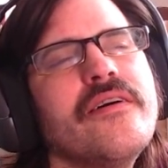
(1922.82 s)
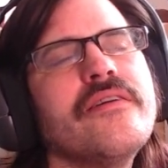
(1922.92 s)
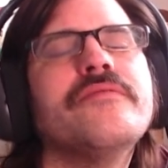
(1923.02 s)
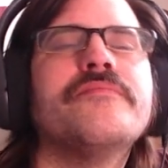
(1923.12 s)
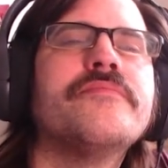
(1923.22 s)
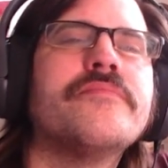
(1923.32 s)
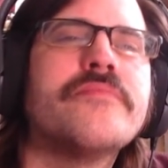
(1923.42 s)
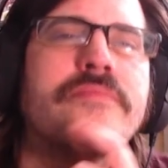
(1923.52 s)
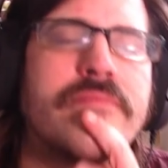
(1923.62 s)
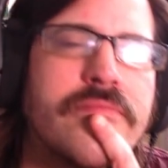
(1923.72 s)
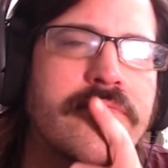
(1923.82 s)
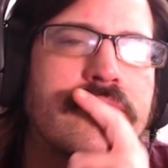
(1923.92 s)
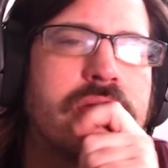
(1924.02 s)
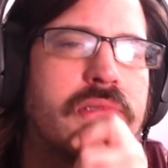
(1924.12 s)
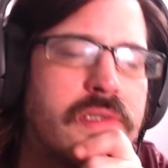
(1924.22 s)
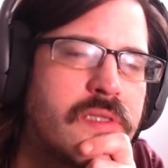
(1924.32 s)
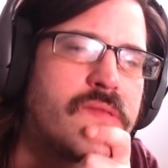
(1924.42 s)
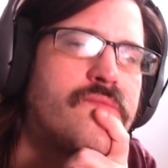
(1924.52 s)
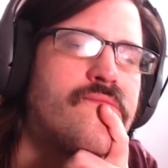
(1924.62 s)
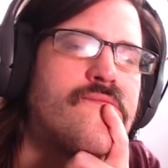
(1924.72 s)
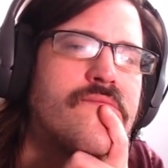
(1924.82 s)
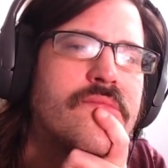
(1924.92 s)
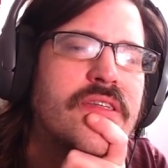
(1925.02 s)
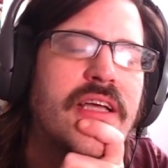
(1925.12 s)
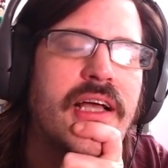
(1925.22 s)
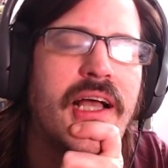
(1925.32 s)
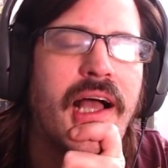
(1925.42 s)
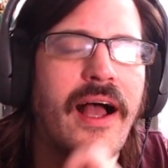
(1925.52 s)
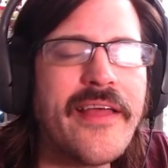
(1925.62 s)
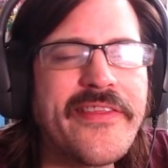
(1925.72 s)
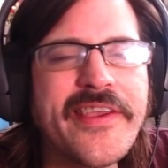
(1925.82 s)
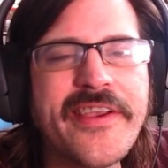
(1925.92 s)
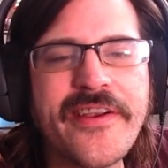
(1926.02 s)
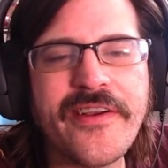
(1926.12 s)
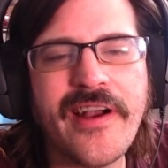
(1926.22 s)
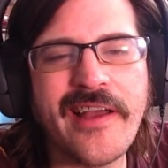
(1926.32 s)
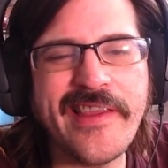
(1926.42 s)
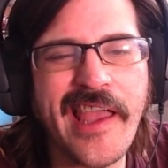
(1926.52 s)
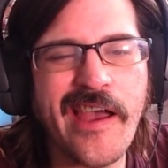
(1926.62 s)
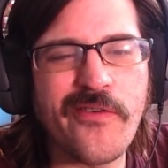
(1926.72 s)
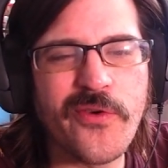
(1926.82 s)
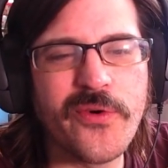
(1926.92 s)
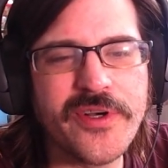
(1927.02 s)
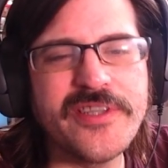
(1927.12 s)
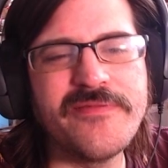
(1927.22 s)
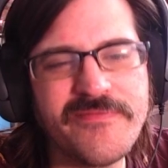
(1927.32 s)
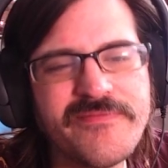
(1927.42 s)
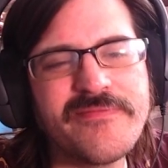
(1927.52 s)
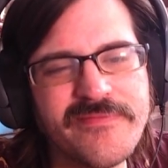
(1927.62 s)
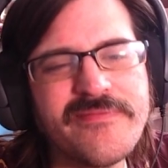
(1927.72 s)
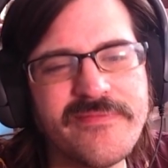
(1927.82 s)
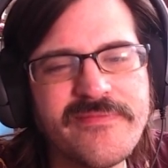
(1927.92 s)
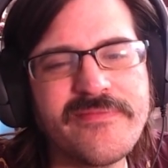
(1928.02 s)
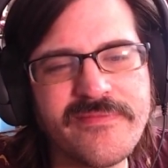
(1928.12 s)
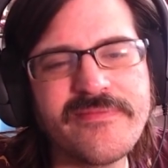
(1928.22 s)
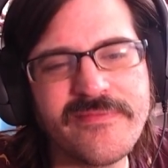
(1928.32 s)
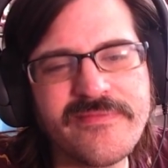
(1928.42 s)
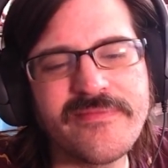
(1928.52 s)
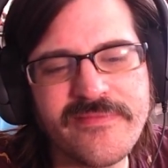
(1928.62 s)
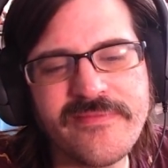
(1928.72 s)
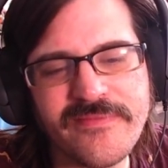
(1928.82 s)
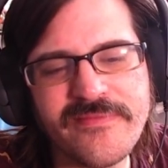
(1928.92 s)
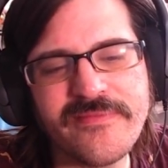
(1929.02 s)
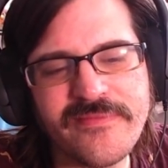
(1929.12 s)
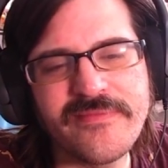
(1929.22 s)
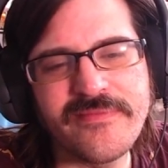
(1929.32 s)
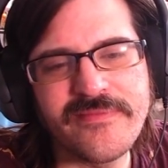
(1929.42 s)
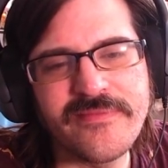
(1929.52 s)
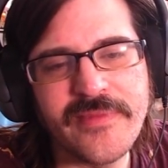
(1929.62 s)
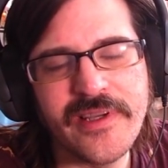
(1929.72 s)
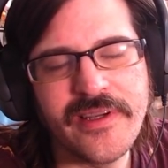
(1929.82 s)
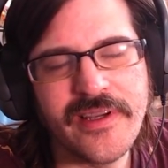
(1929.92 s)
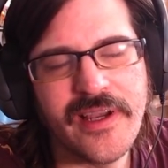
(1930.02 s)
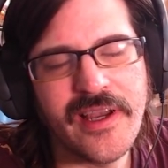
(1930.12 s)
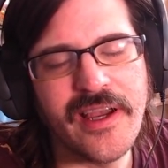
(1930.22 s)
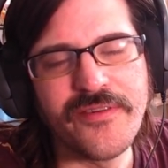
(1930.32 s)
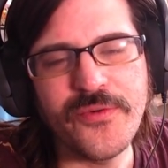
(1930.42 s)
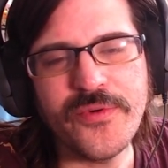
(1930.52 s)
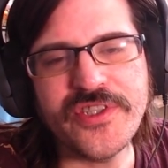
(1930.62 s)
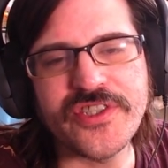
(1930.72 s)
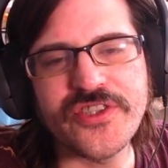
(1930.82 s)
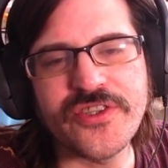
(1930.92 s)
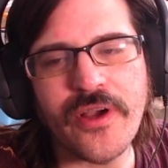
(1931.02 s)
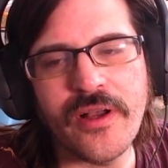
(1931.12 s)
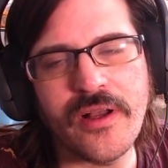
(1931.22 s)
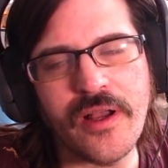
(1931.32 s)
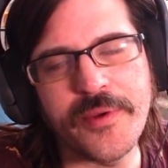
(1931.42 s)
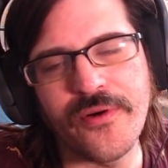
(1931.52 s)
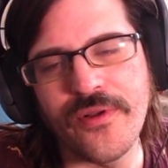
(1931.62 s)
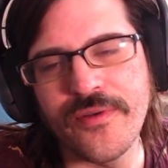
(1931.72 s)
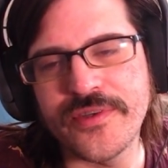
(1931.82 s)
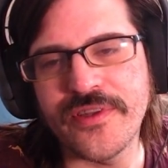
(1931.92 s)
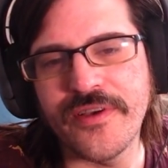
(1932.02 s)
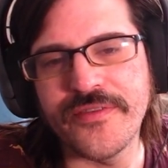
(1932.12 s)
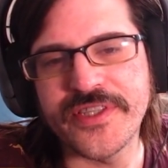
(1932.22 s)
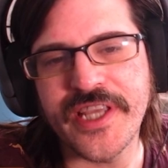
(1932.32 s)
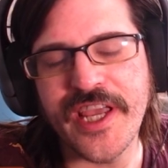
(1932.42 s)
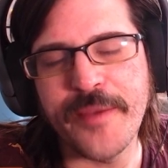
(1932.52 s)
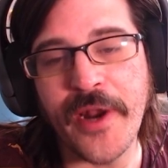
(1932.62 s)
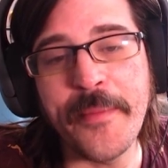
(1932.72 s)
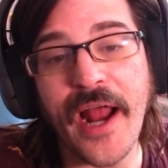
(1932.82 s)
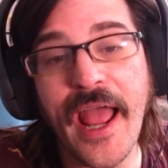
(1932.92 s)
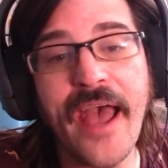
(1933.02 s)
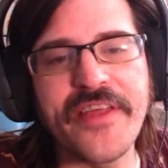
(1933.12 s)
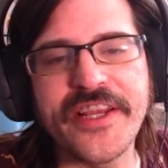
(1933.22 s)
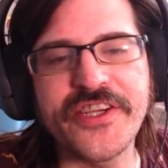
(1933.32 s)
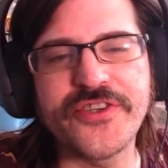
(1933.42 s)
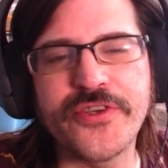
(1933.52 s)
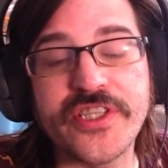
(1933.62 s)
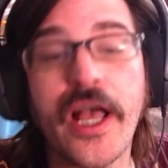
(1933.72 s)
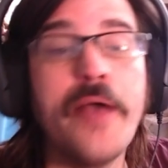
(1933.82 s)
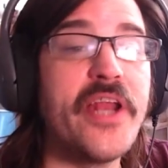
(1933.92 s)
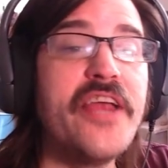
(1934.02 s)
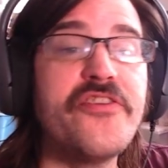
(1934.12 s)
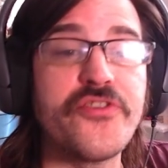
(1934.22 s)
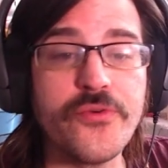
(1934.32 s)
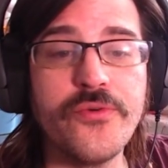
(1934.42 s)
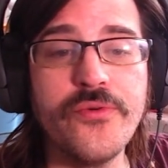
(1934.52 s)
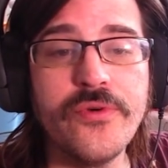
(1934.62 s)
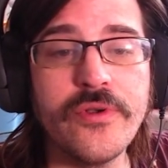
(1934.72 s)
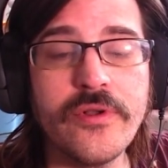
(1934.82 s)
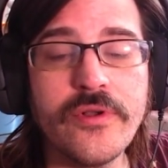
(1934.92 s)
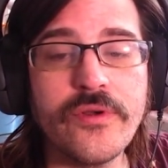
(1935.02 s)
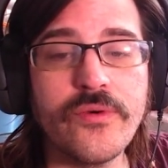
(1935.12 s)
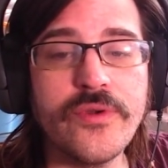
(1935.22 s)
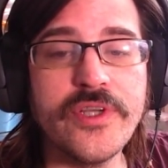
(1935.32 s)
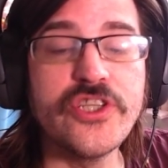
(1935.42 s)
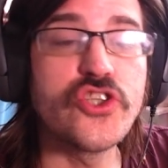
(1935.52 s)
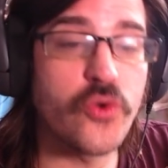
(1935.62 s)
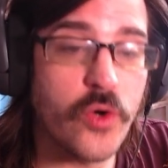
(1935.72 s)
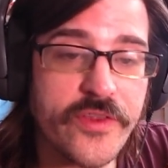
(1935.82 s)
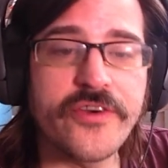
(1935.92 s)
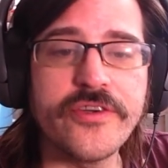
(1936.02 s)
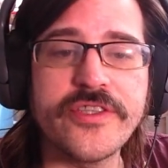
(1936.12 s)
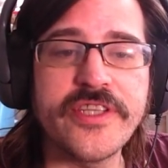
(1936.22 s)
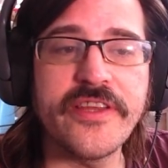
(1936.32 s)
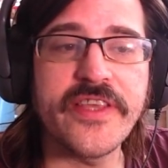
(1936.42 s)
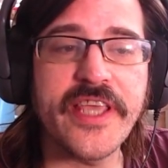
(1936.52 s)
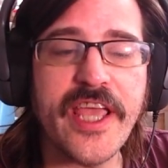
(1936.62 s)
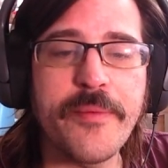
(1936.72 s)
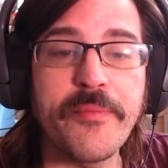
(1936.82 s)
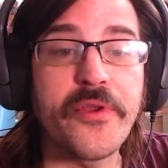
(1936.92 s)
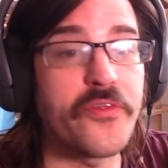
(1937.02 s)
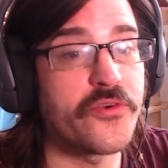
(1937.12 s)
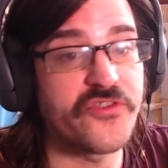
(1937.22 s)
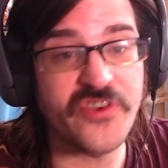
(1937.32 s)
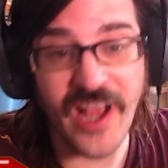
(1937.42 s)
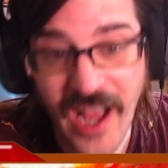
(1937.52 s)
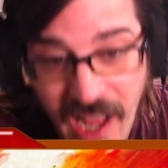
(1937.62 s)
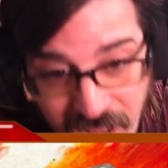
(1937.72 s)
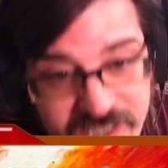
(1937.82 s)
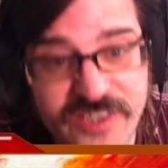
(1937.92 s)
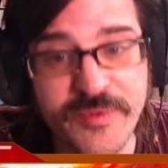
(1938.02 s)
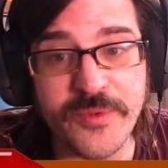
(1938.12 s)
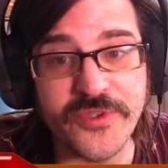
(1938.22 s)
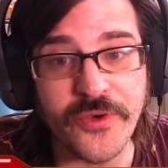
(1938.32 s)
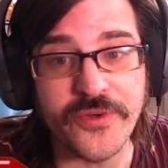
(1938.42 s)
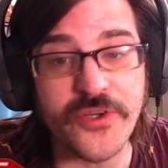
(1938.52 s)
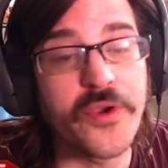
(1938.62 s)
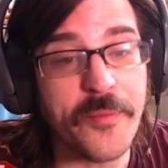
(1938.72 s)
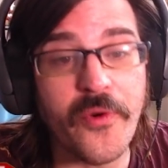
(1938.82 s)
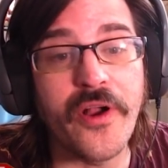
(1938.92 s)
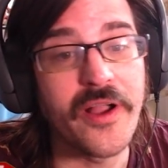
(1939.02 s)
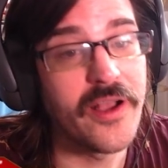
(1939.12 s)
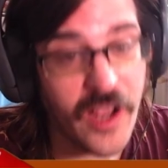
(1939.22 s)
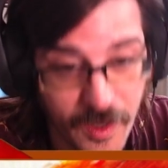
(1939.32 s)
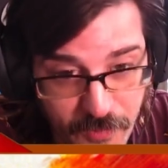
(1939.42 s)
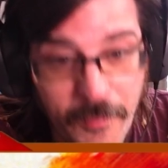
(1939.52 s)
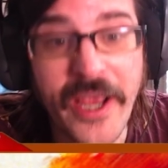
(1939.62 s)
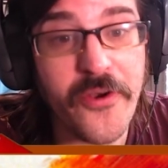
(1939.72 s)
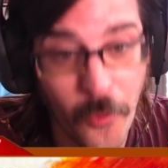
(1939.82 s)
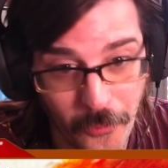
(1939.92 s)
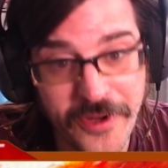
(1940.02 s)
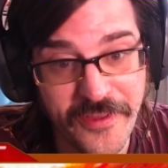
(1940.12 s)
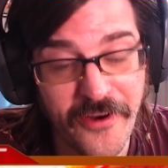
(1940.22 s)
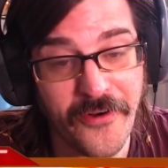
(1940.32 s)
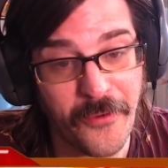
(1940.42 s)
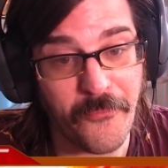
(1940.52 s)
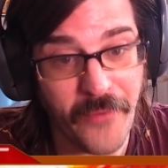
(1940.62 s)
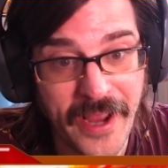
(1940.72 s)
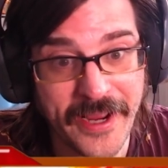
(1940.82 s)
me that's just unbelievably frustrating. And I guess I think everyone, another step in EA's shenanigans, I guess, right? Everyone just, all of us love this game, and I have that issue too, because I do enjoy the current state of the game, but there's tons of people that don't get me wrong. I'm the minority there, and I recognize